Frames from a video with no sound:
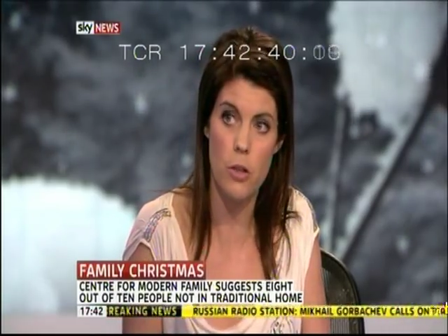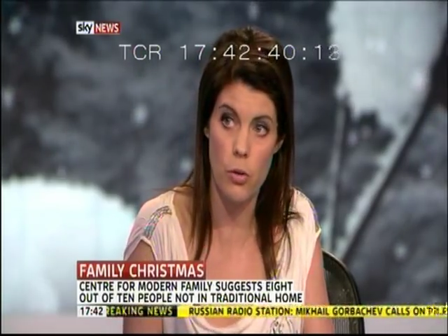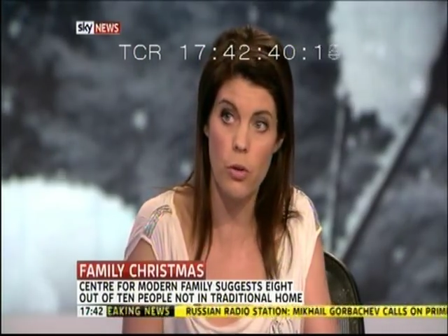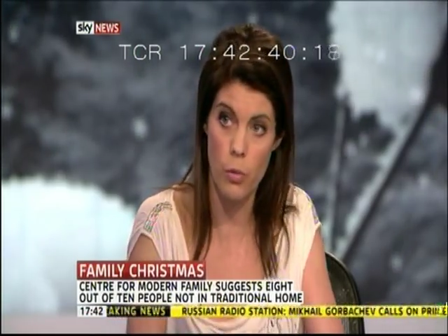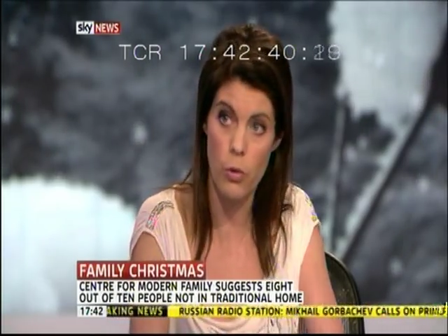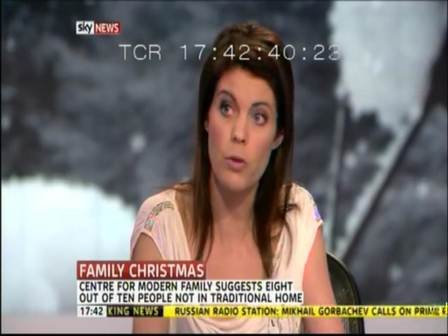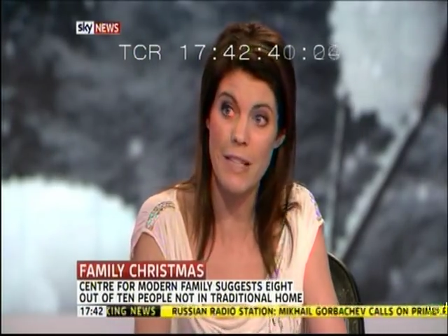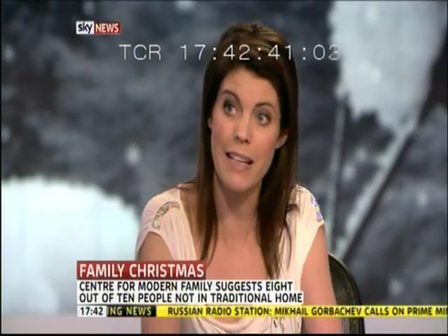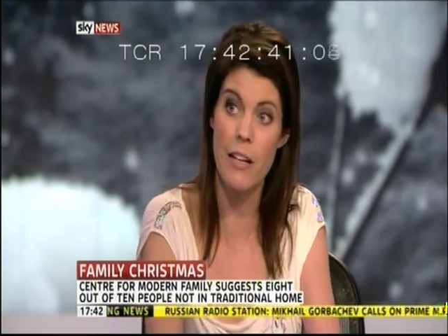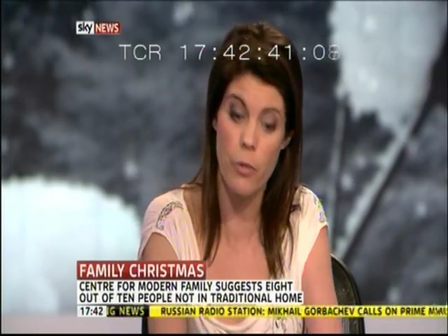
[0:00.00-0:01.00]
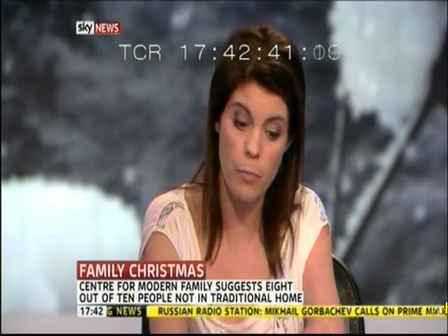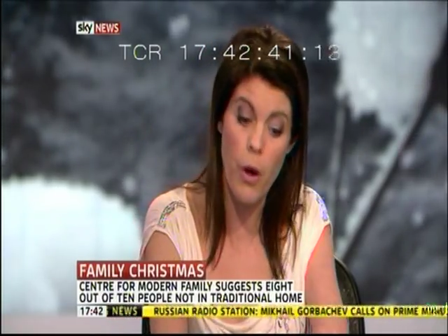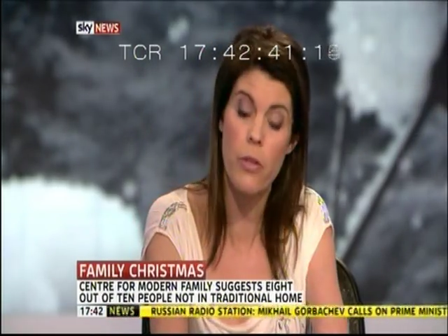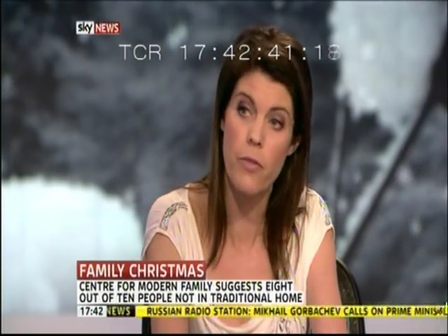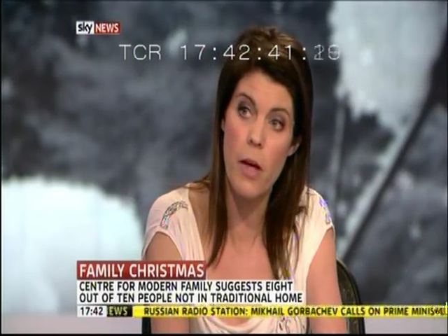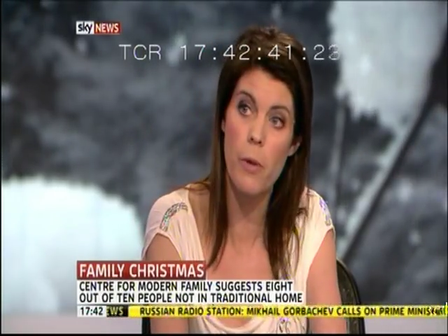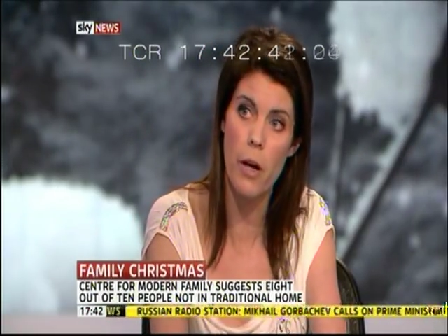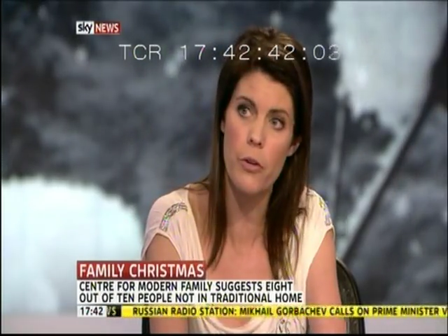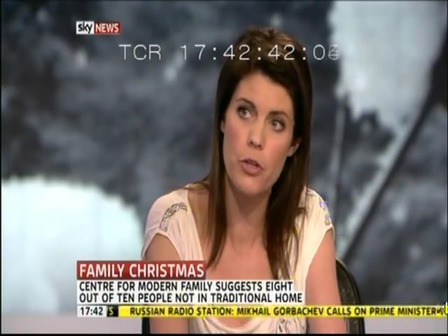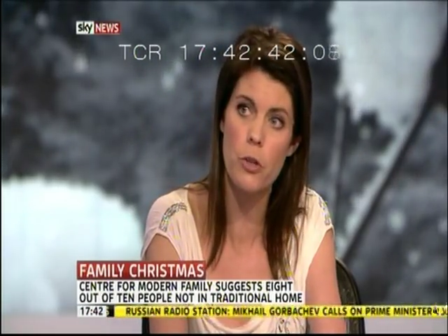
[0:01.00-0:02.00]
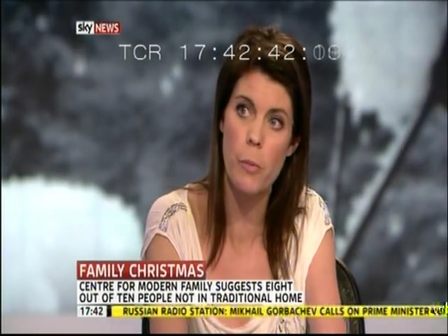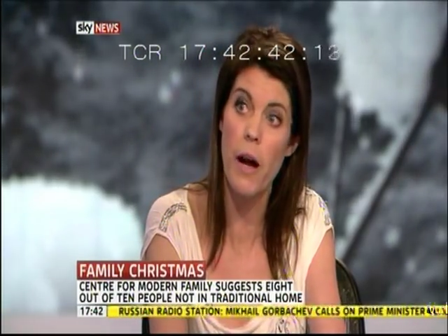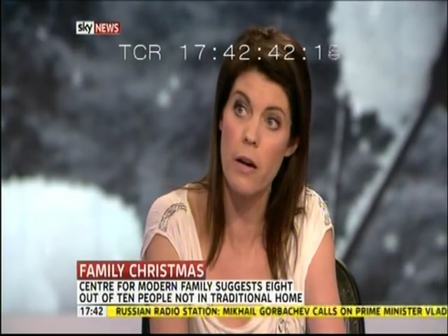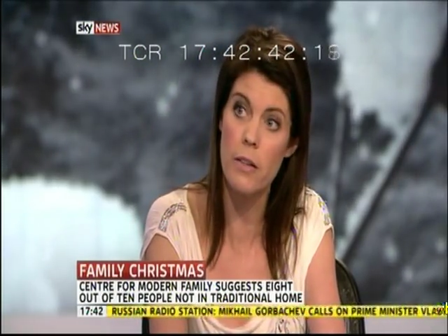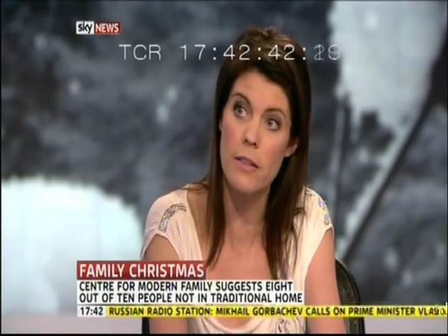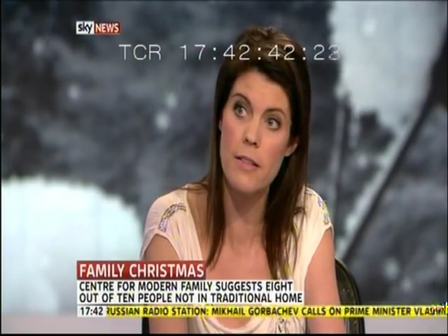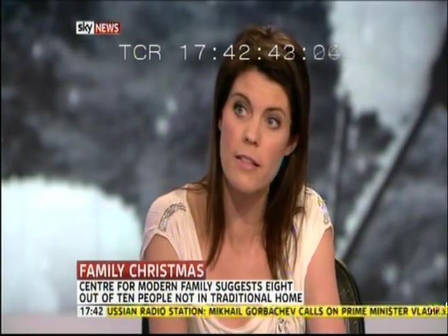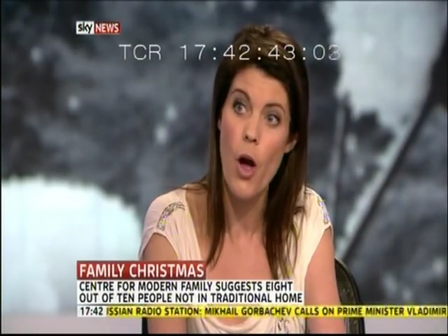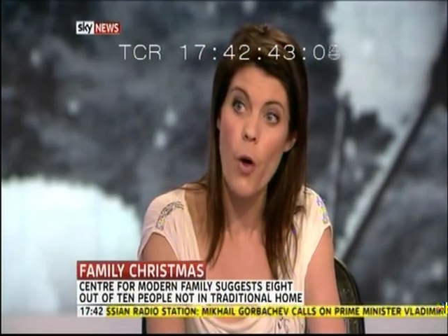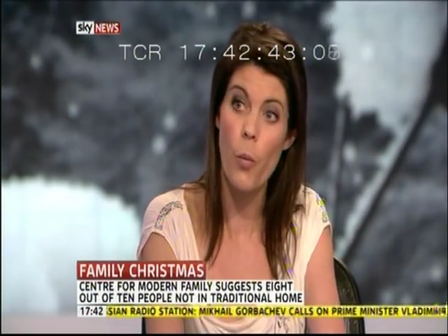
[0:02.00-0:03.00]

who, who, who, didn't live with both of their biological parents.